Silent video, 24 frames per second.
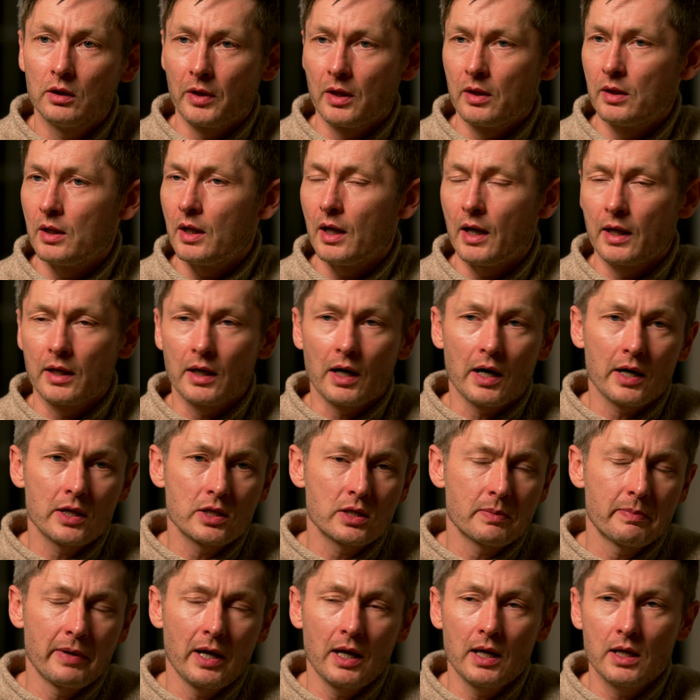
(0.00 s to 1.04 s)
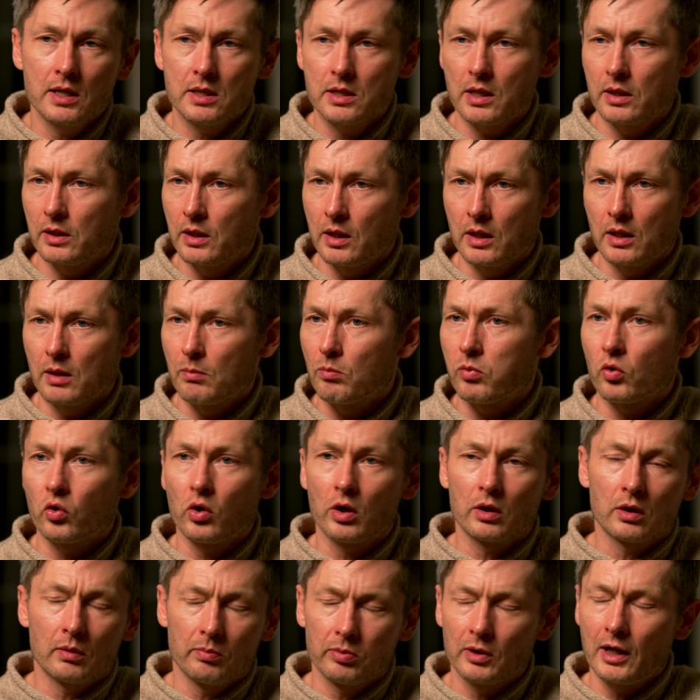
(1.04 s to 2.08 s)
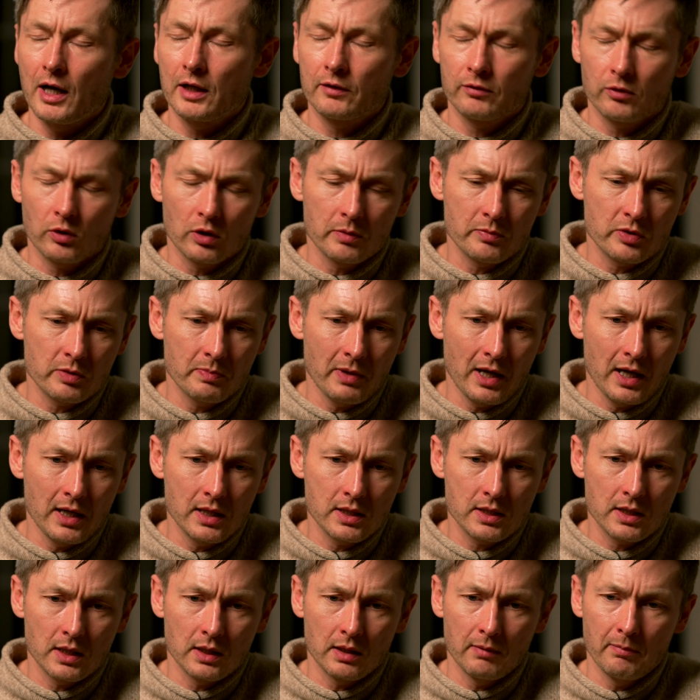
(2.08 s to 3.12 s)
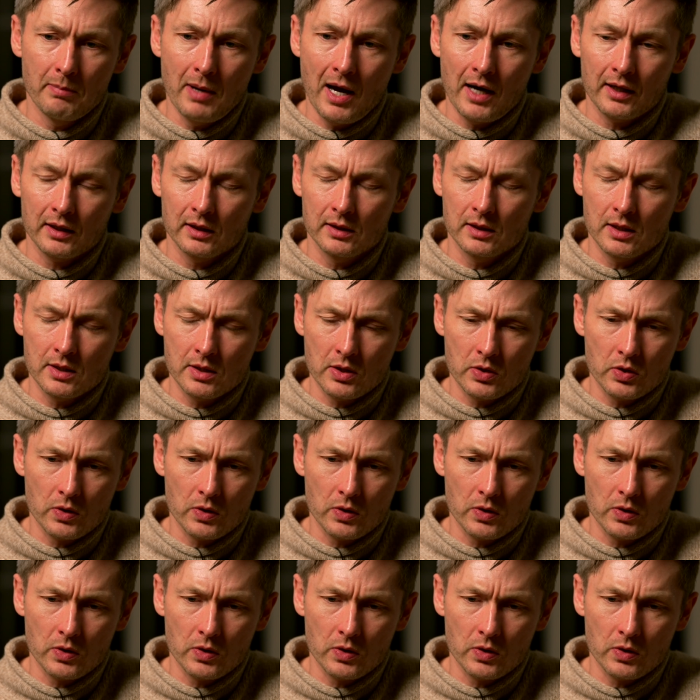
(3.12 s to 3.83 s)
in the AI space and in the broader platform space and in backend as a